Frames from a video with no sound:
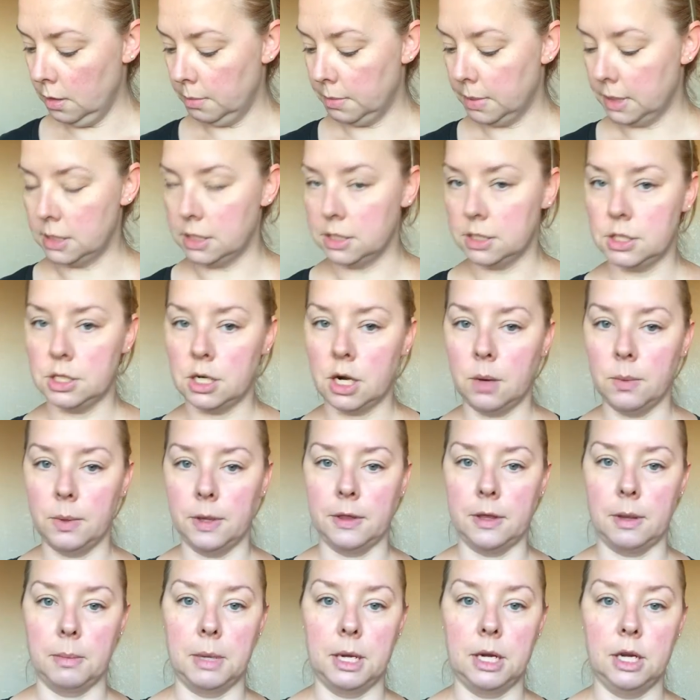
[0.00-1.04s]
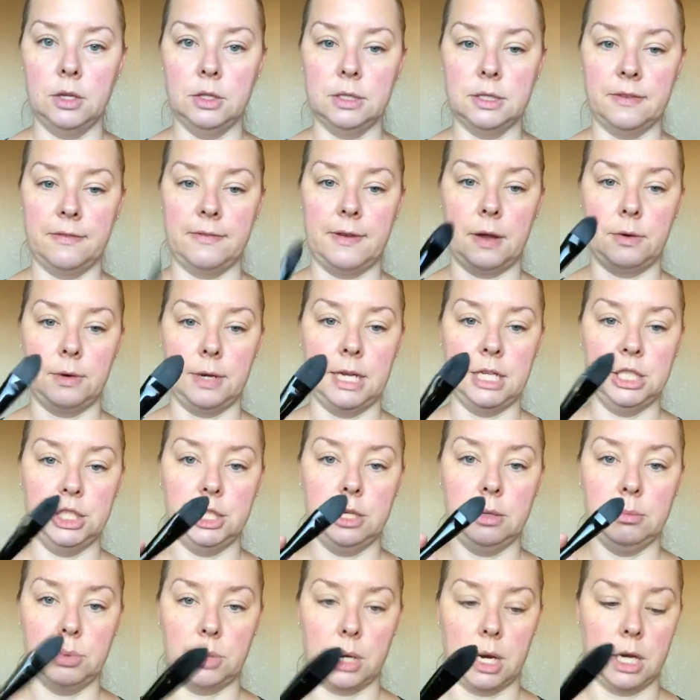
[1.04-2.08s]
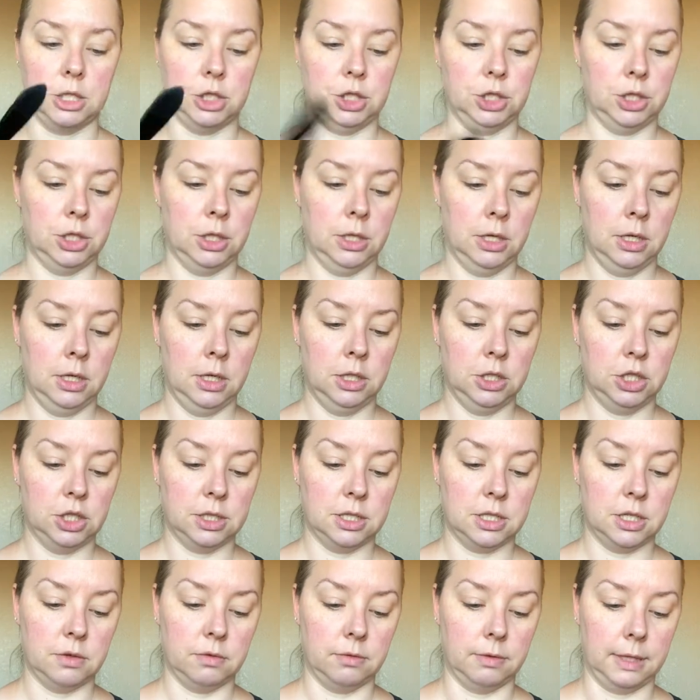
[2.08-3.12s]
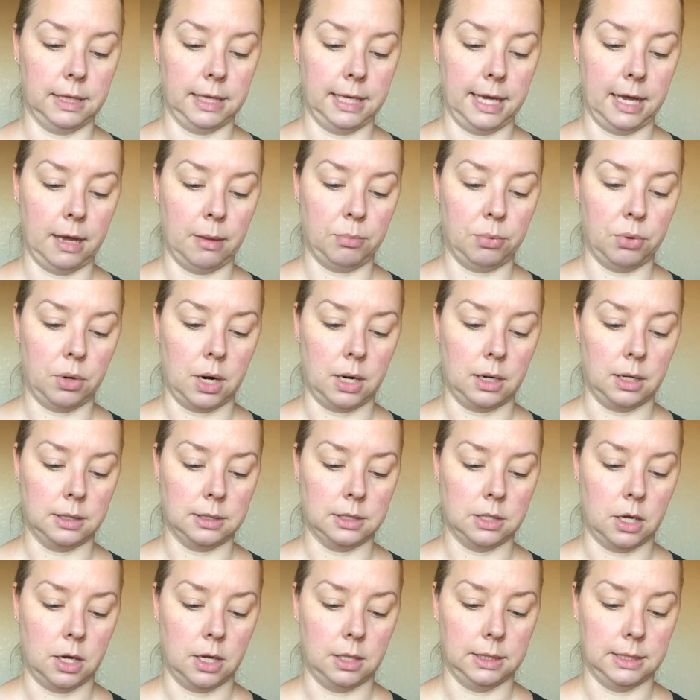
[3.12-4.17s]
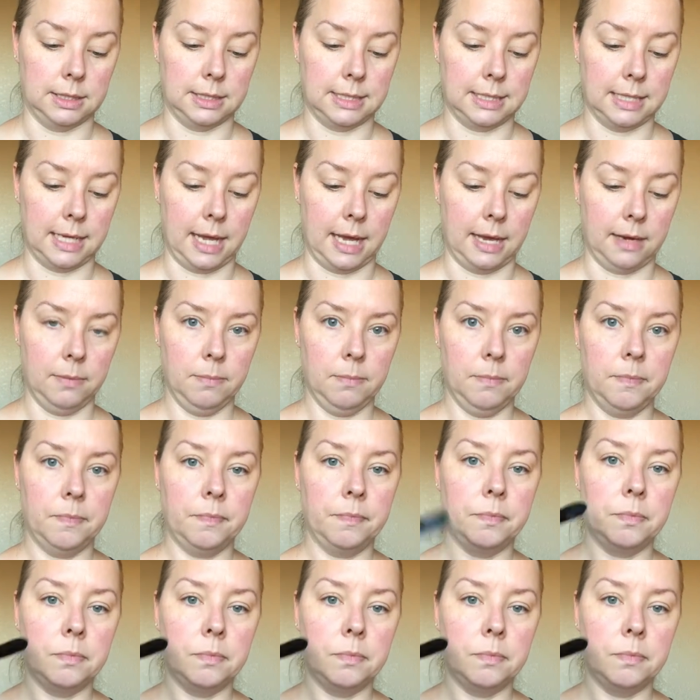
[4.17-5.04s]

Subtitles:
But to start with, I'm going to use a foundation brush just to really get product on the skin.